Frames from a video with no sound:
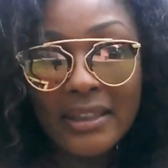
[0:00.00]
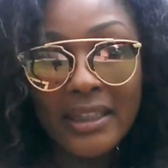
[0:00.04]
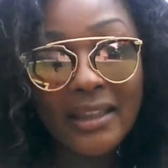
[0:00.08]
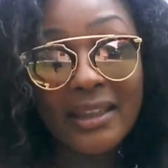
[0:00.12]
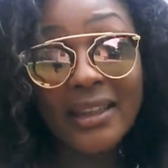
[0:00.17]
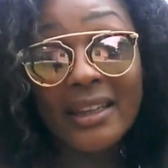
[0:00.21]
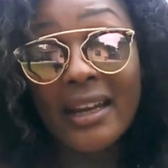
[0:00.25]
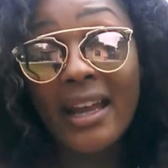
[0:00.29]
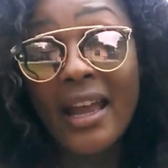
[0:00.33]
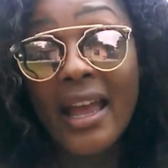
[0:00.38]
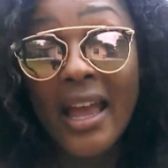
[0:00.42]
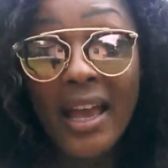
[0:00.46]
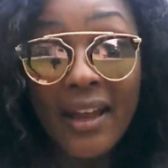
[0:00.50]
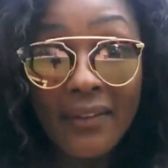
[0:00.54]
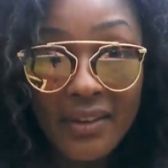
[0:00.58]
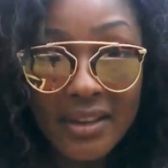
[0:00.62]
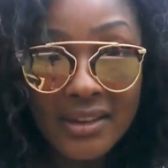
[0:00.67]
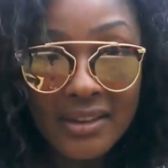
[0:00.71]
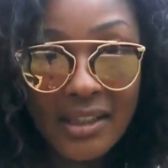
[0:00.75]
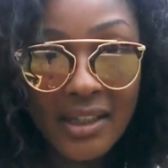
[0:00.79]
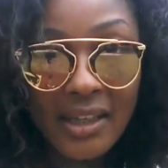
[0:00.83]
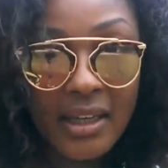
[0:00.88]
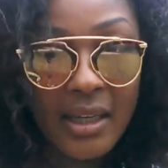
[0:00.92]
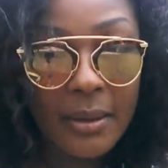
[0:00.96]
Not that I have
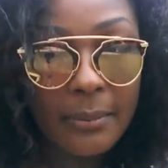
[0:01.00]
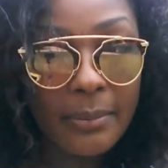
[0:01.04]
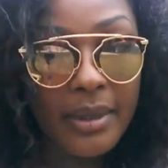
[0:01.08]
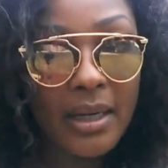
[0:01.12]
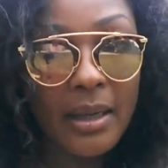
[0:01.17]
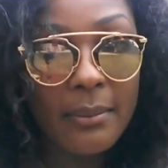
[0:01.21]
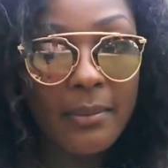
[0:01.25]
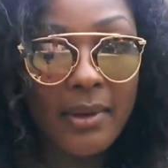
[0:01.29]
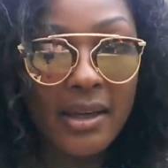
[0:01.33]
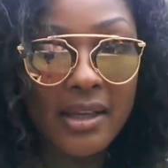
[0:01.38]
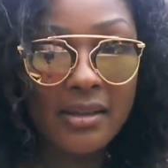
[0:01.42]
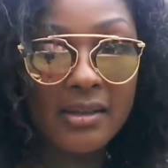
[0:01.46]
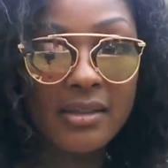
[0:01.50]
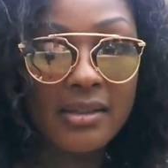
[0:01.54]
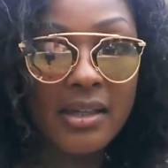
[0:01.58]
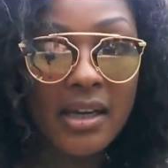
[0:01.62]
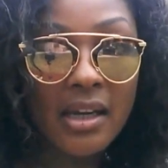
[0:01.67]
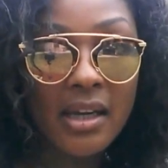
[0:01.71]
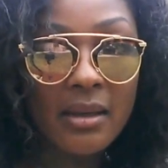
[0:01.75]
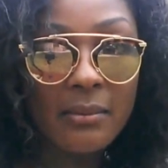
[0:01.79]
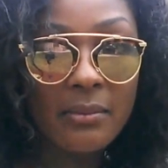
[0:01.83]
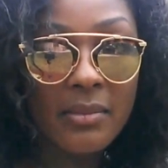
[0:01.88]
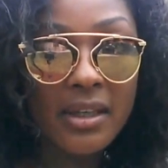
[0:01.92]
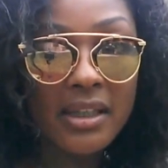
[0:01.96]
the time, but I made the
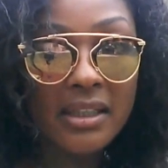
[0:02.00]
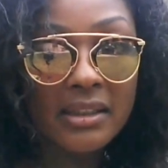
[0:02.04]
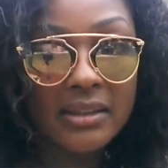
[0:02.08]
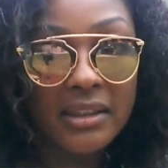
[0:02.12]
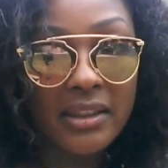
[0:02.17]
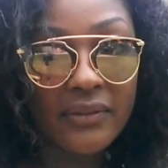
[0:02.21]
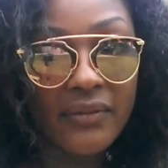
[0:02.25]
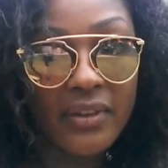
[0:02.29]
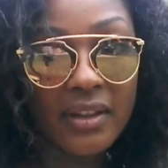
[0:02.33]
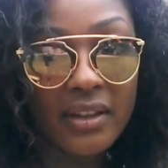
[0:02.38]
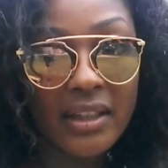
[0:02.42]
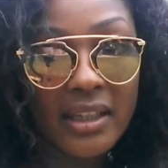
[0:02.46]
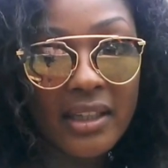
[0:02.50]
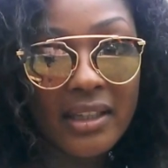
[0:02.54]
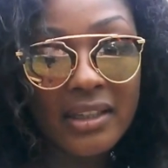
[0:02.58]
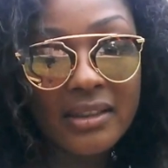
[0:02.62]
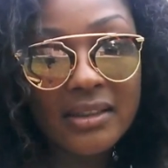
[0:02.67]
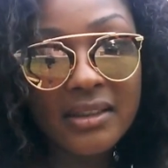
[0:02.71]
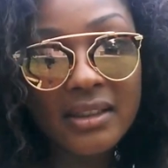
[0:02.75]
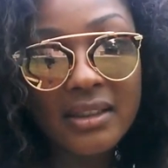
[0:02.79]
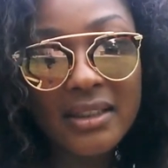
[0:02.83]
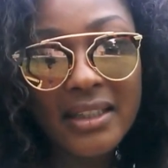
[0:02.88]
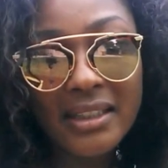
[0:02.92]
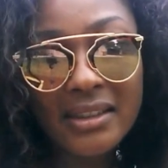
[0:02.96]
time because I felt like
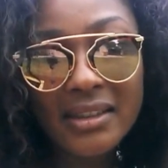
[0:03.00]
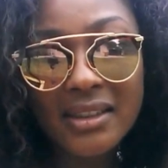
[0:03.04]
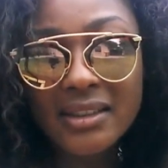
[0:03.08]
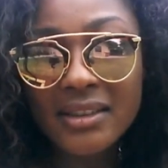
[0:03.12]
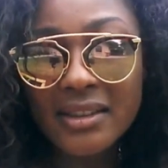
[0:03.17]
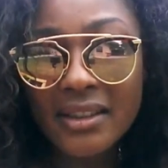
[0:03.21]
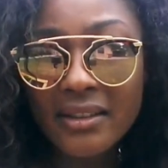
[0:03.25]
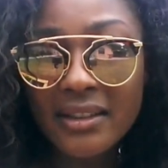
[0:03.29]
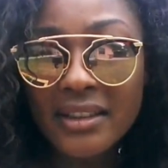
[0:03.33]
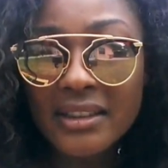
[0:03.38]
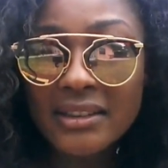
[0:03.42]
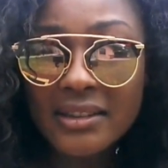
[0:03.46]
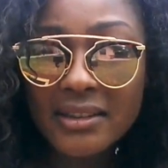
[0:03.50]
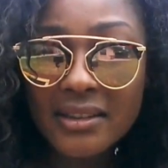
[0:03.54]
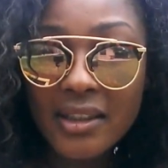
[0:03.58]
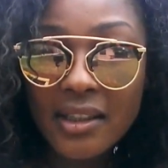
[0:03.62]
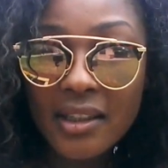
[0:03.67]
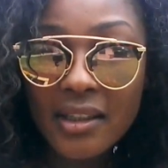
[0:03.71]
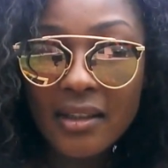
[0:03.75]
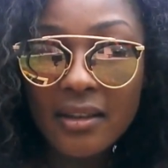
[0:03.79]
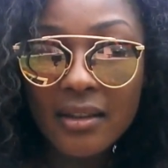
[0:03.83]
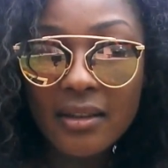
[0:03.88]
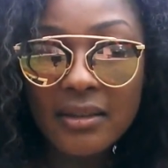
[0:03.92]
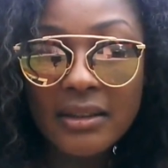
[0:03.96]
it's a necessary
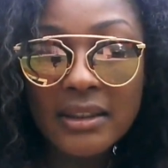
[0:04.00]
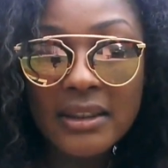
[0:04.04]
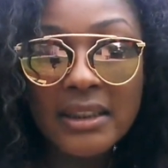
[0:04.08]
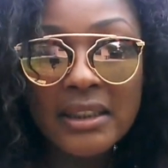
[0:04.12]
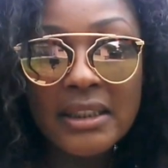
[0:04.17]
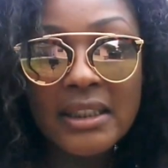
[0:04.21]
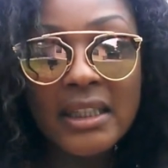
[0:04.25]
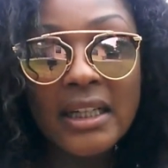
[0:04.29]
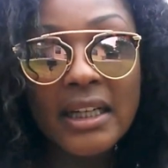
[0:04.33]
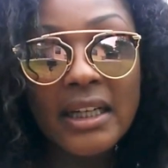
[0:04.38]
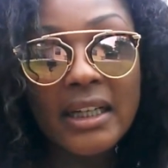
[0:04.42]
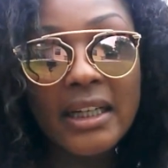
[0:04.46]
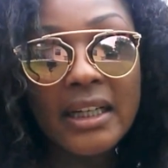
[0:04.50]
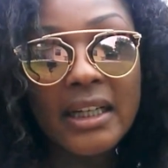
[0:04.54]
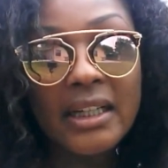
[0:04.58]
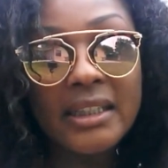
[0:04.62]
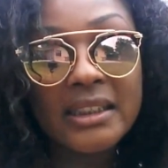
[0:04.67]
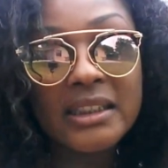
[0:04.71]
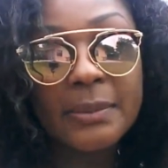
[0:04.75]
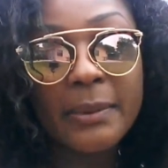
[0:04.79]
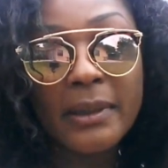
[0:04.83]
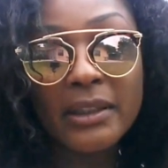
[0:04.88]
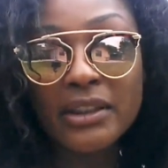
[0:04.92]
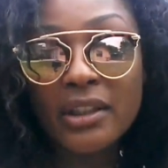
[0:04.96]
skill,
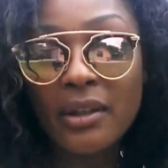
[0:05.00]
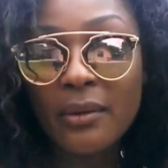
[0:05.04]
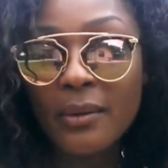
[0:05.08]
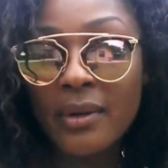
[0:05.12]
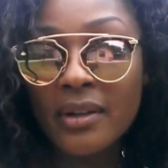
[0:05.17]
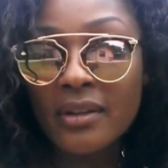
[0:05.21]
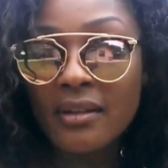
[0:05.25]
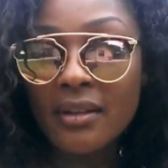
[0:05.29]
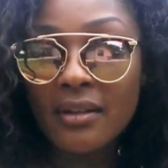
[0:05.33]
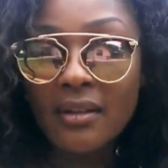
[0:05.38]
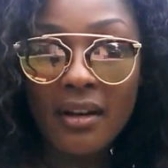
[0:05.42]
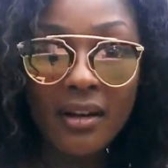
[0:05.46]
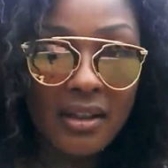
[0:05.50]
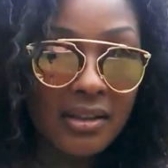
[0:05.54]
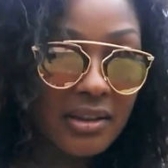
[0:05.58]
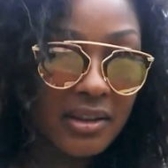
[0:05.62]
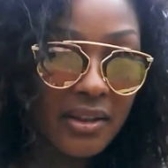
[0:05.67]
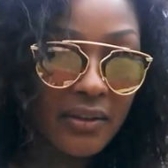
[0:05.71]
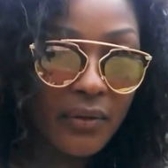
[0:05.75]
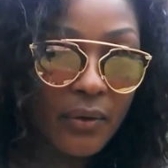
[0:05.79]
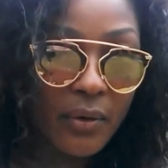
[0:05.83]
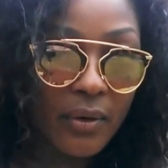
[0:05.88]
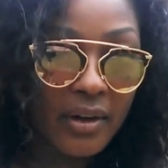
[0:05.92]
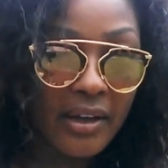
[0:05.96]
especially with the
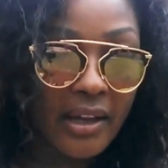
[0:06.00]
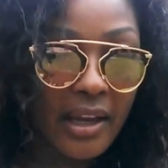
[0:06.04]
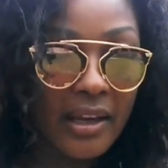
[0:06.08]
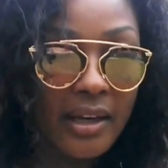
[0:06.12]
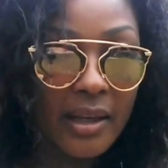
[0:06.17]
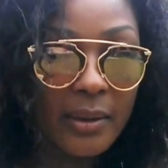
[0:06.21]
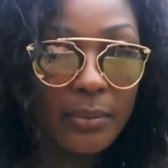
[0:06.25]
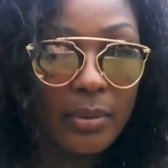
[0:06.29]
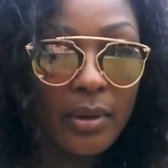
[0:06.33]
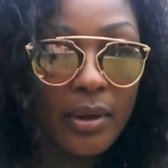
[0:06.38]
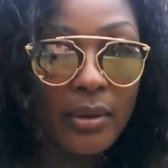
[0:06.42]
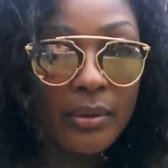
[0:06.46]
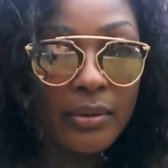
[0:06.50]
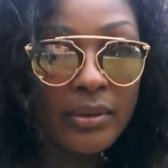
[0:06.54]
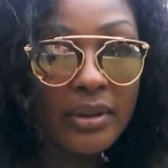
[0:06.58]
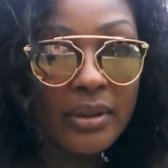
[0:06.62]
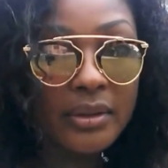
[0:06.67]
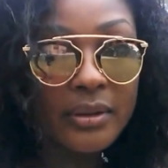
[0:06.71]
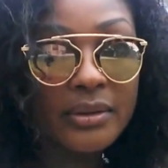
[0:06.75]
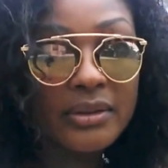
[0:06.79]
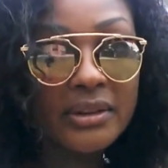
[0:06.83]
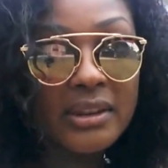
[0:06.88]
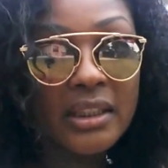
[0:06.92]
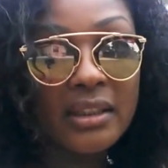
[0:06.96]
cost of organic
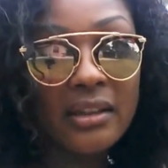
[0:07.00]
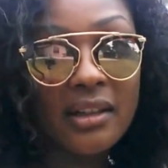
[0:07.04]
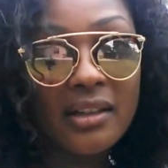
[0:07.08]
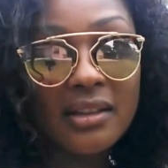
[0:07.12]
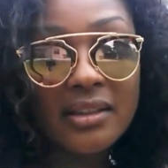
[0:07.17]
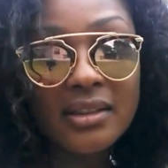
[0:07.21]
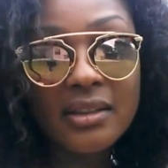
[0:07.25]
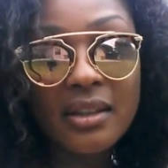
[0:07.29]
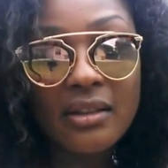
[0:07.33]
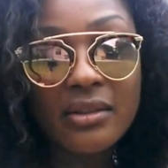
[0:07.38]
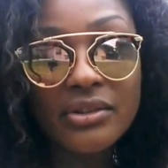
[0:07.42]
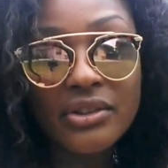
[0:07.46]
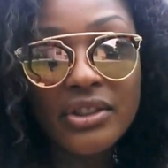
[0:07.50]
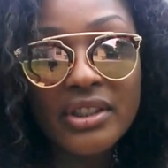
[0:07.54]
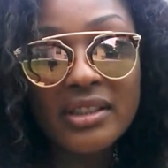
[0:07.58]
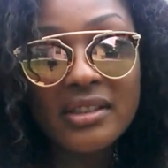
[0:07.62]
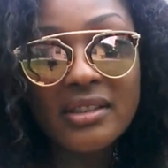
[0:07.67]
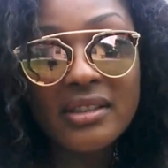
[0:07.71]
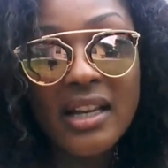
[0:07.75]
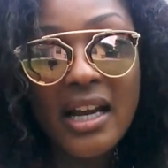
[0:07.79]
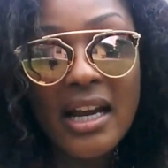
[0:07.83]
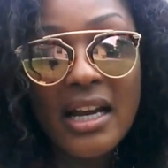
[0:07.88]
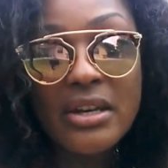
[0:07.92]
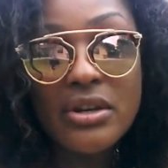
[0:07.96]
produce, and also
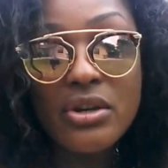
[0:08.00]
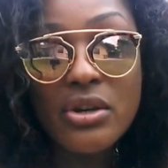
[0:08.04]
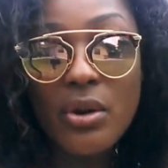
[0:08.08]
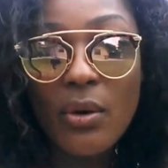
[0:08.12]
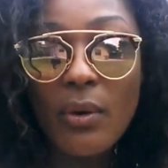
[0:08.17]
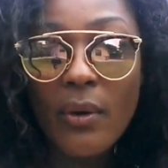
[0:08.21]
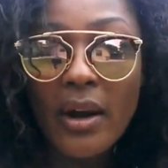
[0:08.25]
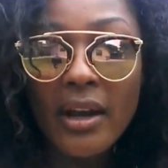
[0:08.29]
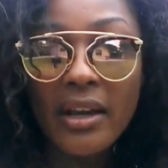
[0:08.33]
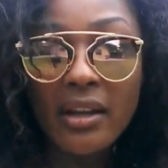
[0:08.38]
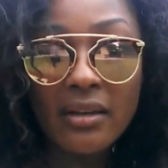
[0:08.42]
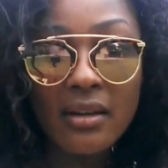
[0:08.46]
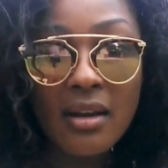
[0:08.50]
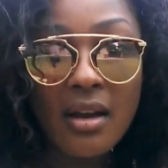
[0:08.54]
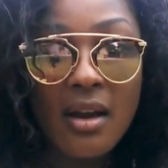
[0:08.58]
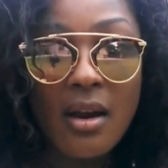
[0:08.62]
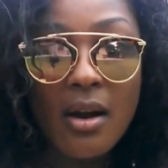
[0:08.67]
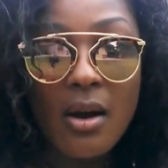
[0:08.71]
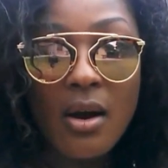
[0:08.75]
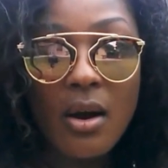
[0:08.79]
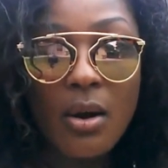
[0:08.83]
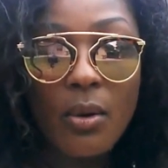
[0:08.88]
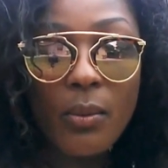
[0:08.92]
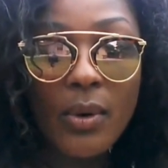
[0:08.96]
just not knowing
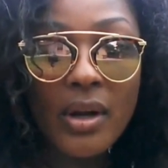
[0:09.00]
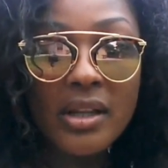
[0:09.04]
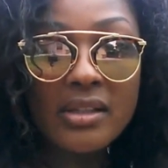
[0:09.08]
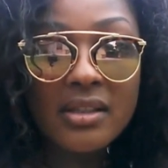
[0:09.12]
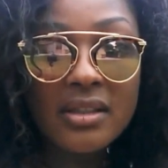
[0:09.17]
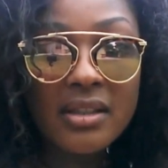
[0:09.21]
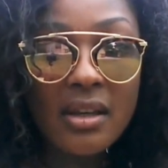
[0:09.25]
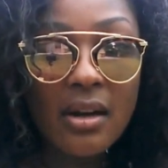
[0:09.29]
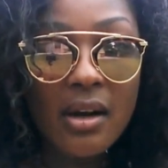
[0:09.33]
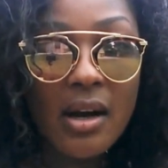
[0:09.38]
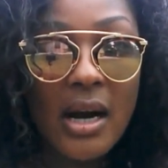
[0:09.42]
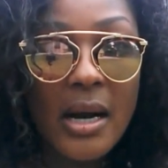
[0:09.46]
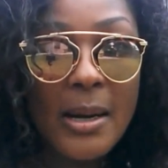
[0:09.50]
what's